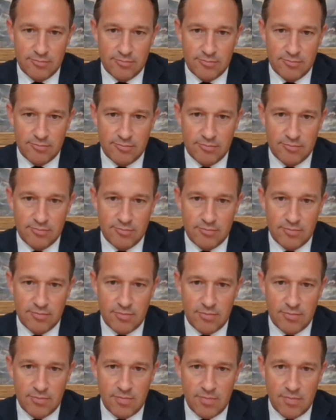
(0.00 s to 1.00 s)

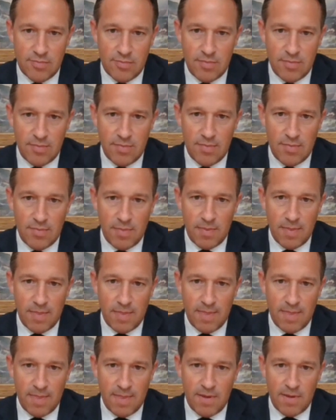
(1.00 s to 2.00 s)

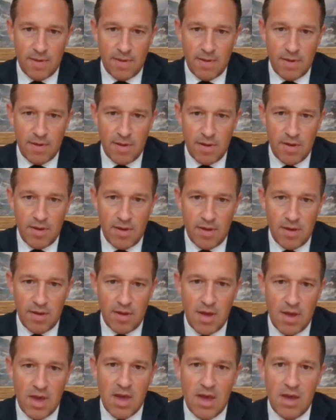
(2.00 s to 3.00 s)

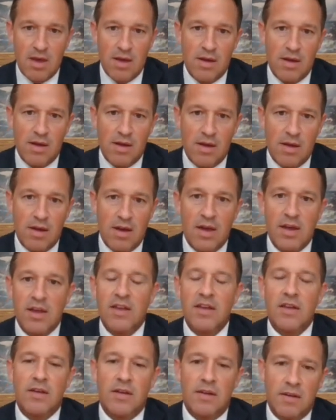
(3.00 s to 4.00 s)

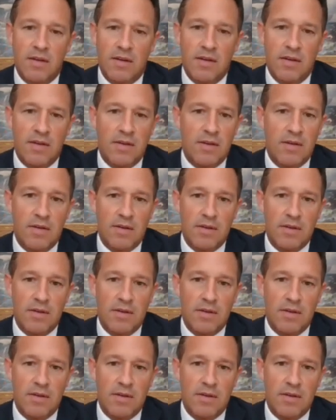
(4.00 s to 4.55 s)
(not speaking)